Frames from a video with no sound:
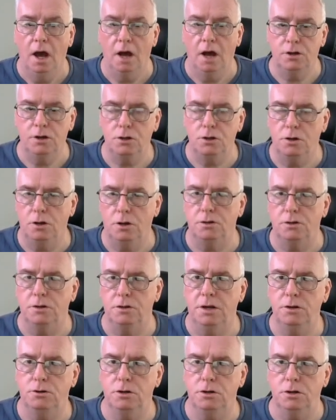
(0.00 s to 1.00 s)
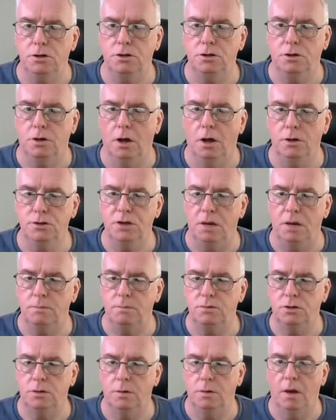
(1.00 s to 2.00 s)
I just thought I'd introduce the
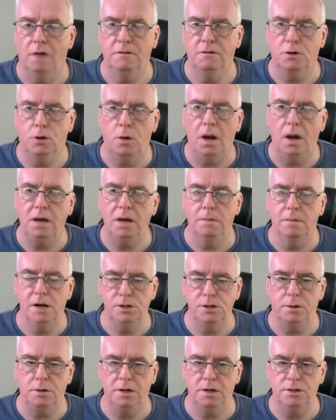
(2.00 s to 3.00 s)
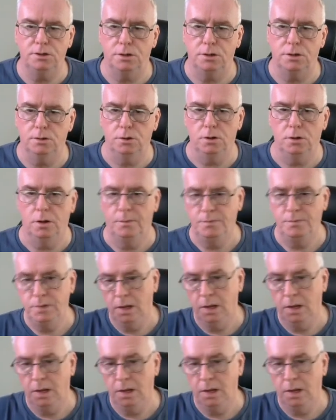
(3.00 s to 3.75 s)
concept of a great measuring tool